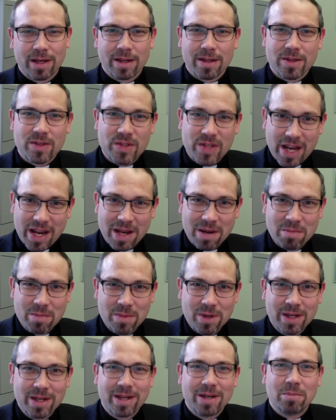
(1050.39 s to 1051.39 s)
Same,
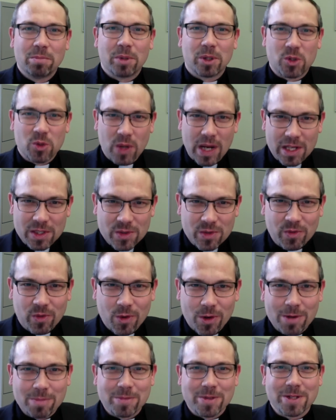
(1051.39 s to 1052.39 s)
but
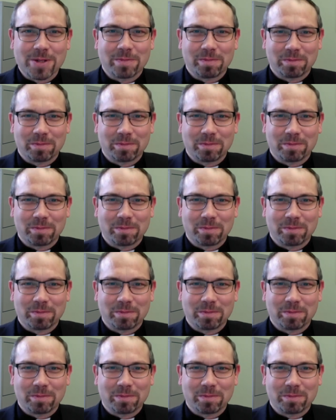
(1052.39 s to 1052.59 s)
transformed.